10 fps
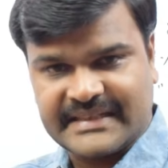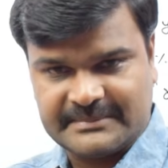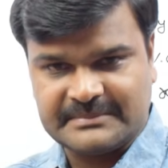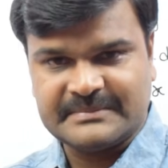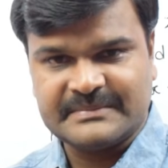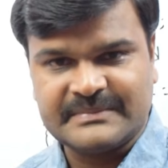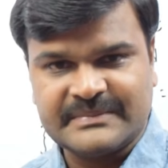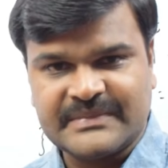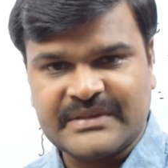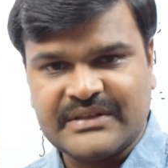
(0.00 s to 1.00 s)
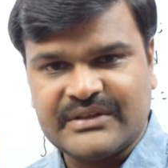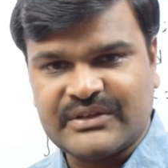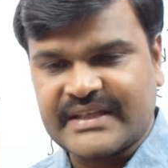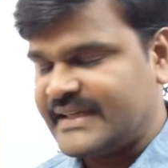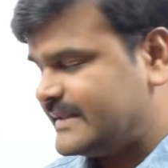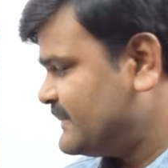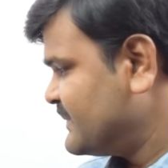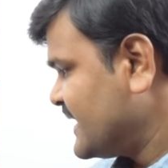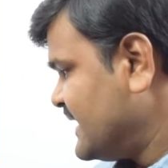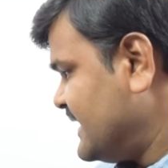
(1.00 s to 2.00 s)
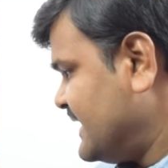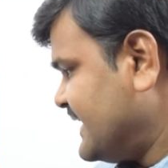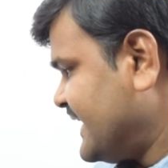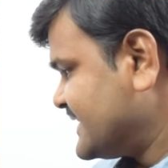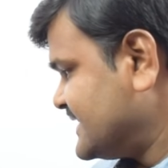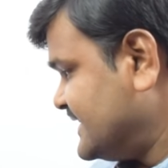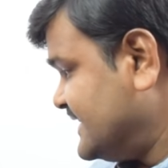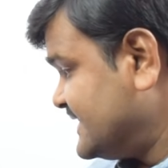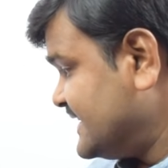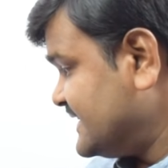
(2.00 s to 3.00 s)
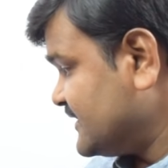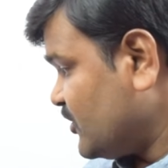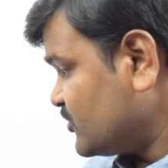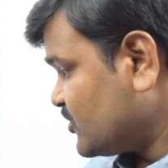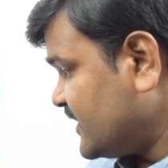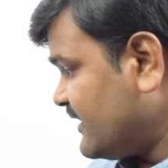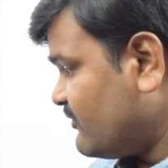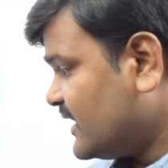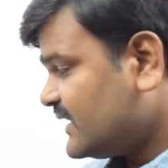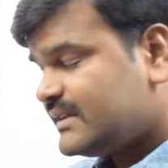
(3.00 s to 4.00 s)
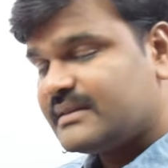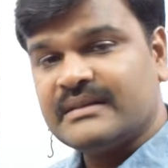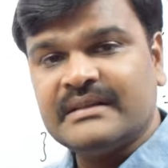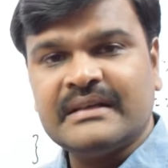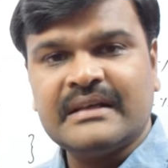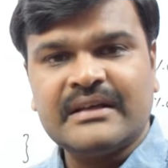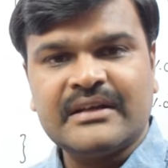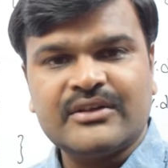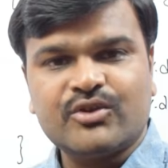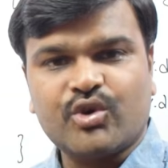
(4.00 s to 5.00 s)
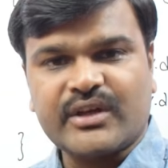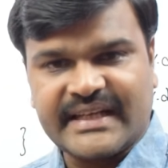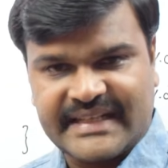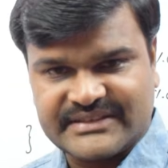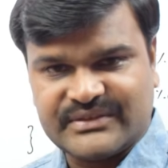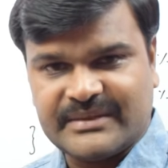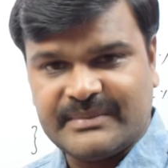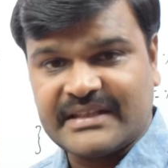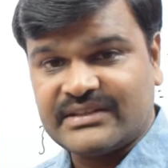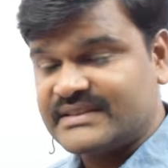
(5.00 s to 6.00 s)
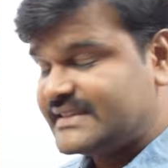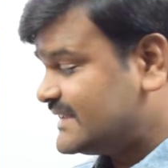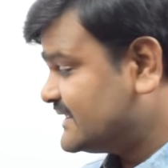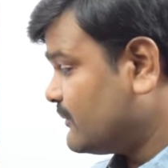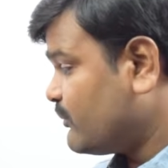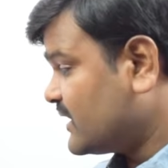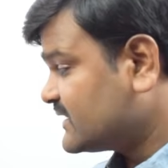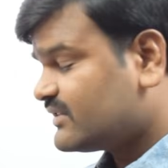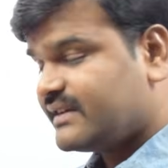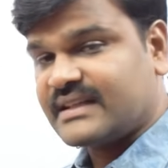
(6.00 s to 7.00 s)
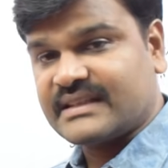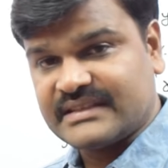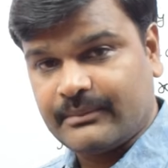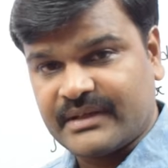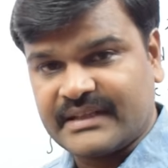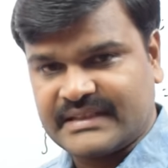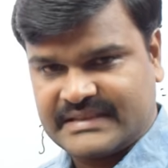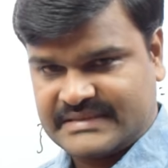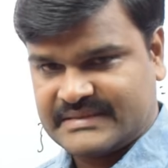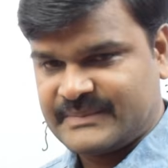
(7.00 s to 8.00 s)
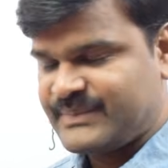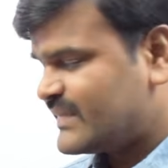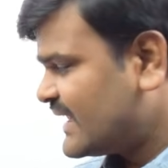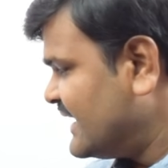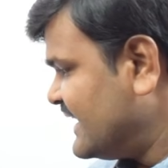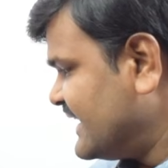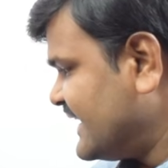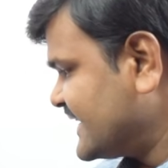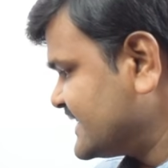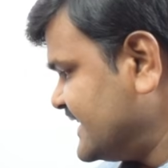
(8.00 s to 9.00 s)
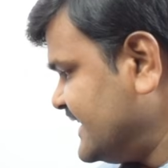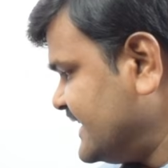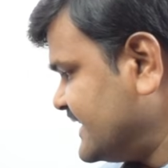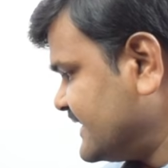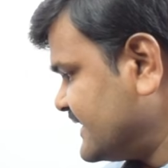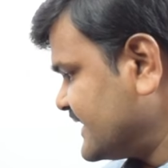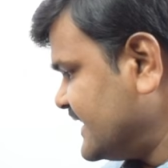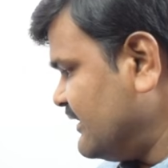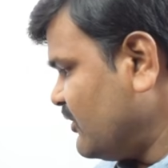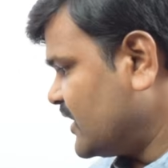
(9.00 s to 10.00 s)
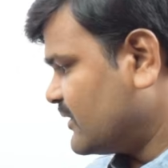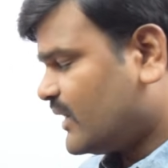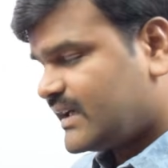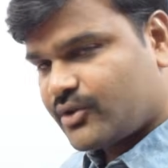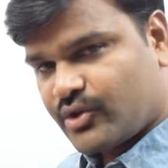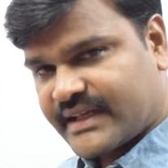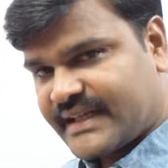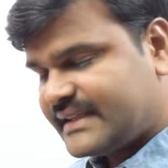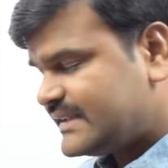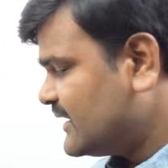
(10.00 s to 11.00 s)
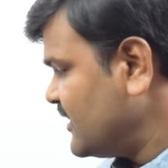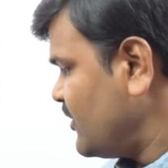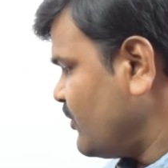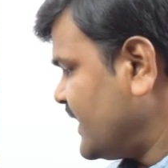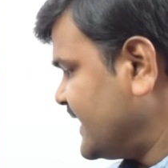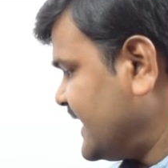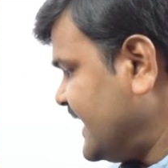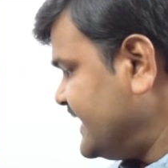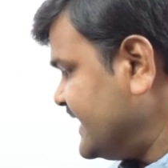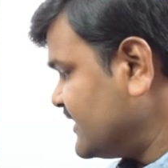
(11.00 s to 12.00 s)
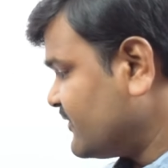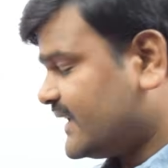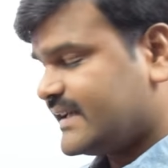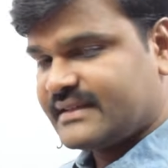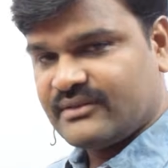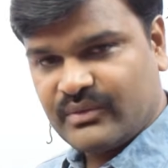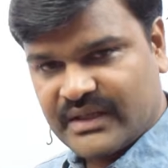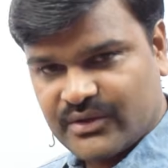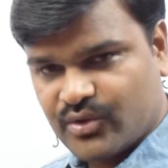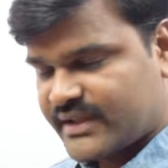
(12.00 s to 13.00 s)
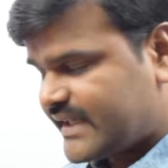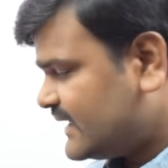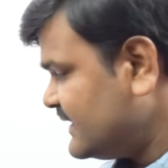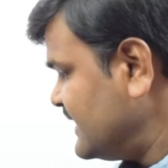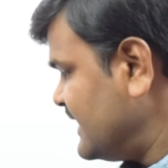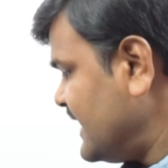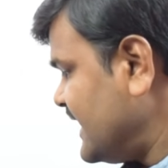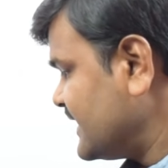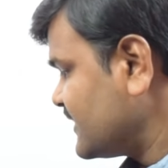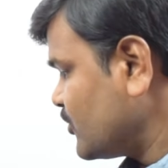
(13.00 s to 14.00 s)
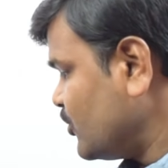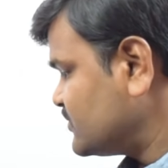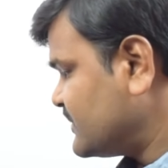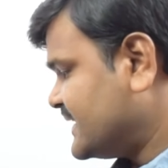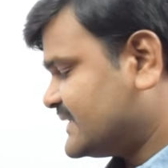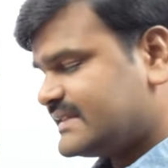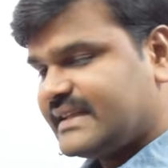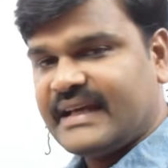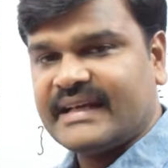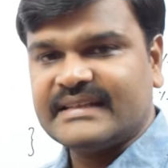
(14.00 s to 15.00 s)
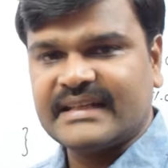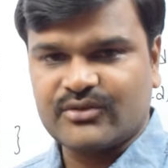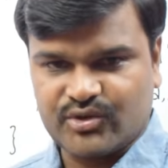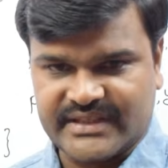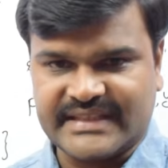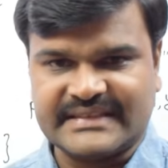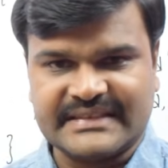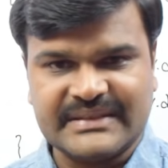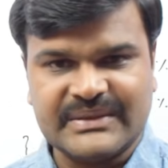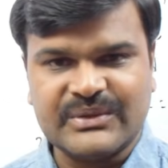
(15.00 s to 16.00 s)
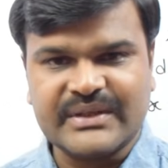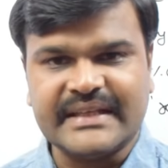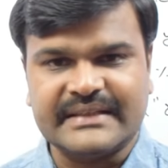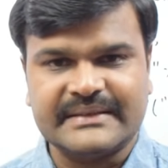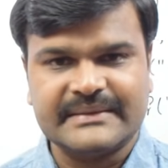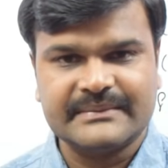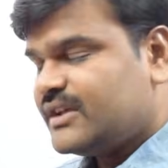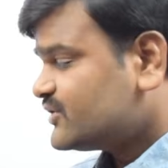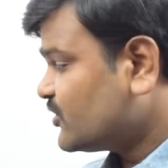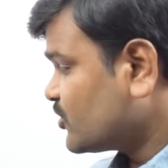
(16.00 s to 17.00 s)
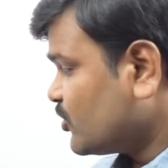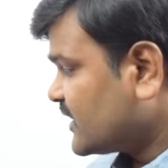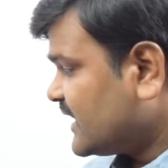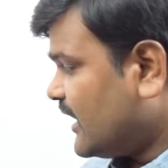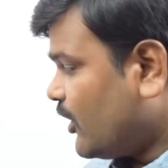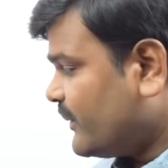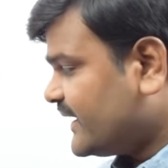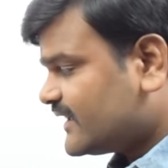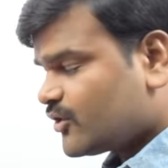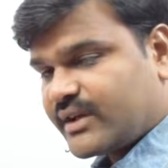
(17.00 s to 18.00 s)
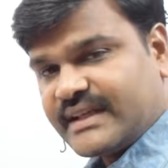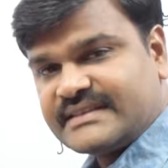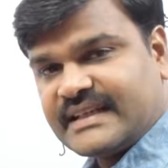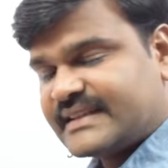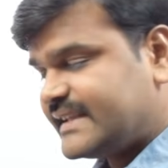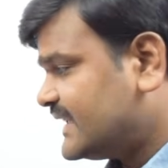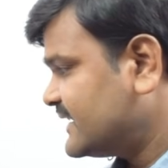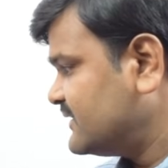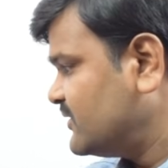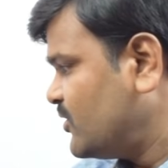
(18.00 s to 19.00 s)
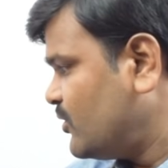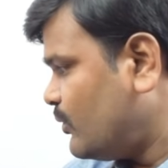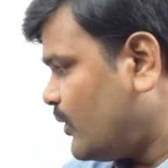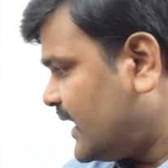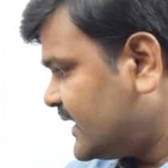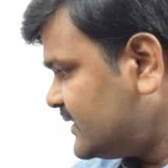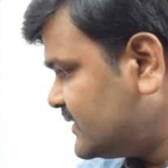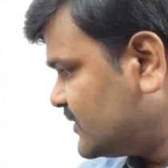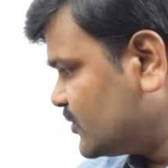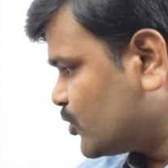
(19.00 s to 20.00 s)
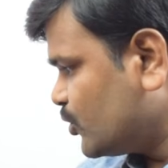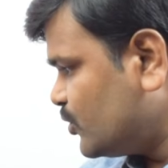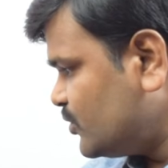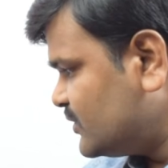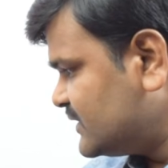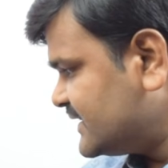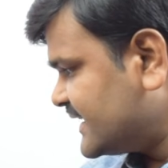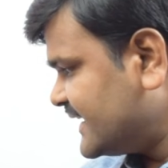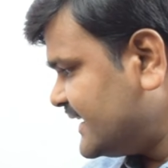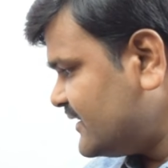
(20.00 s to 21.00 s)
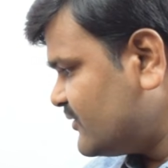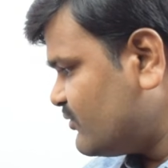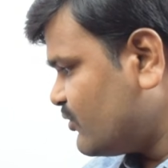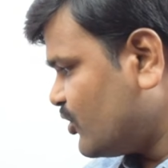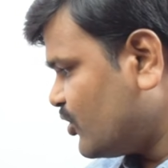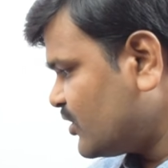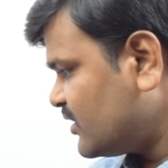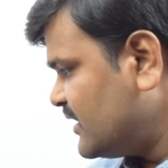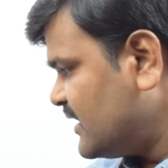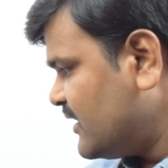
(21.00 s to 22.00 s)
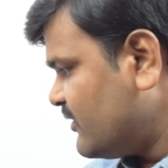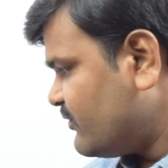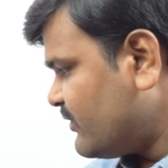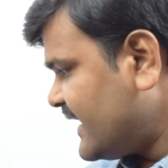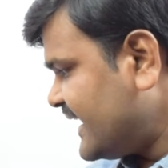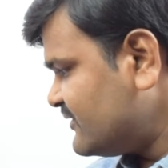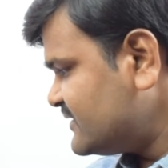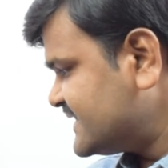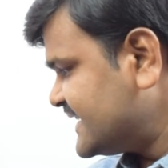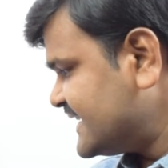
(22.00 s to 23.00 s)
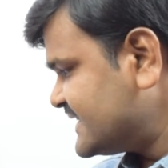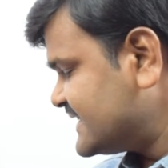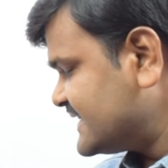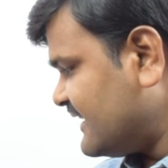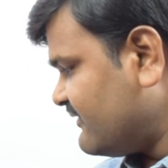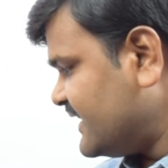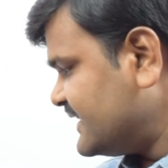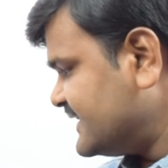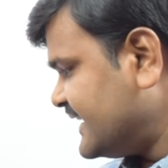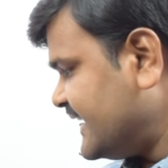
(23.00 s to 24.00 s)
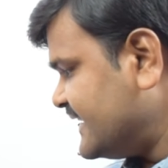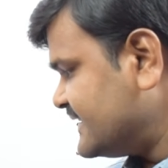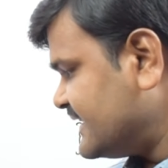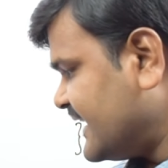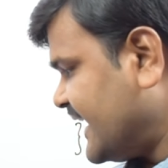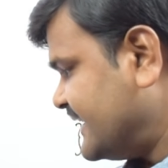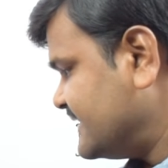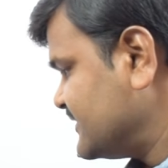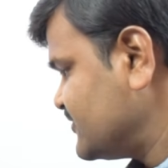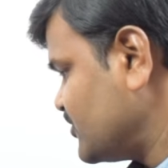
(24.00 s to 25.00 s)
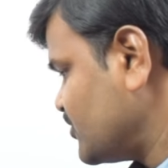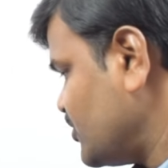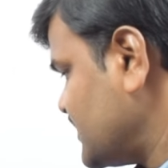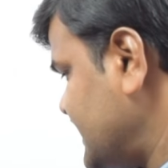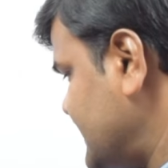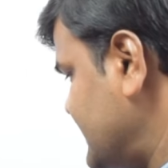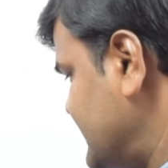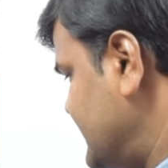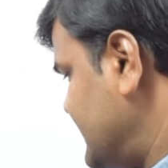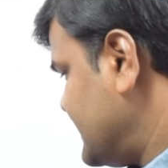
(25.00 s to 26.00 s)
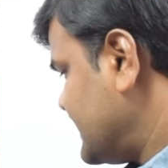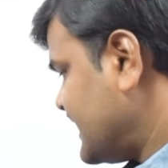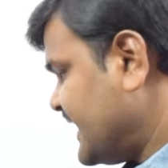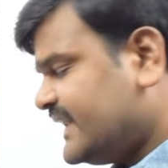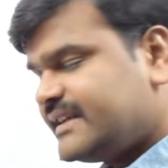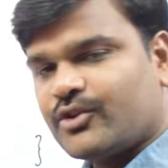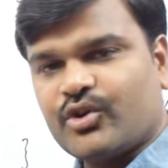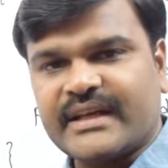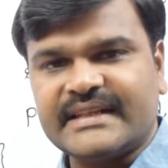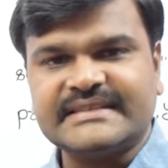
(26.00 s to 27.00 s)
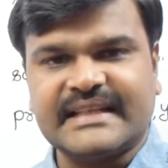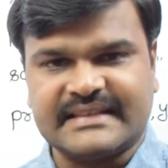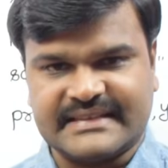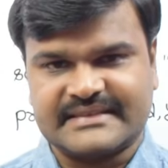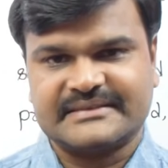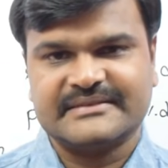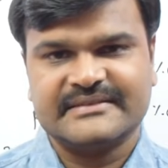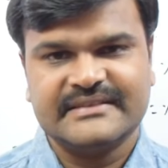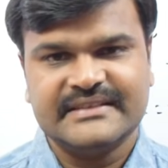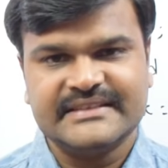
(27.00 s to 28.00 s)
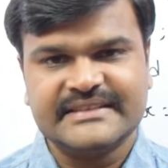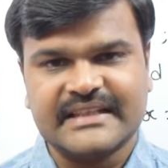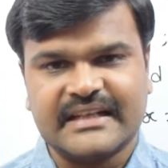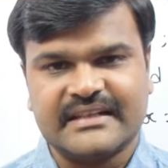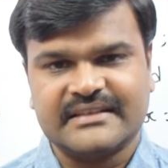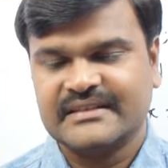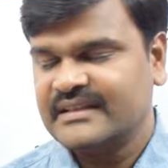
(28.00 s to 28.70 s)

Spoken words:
name. Okay. Next this is also a one token actually, because this is the punctuator separator. Next int keyword one token, y identifier one token and close brace another token. Okay. So, total how many tokens are there? 1, 2, 3, 4, 5, 6, 7, 8, 9. So, total 9 tokens are there, is it or not?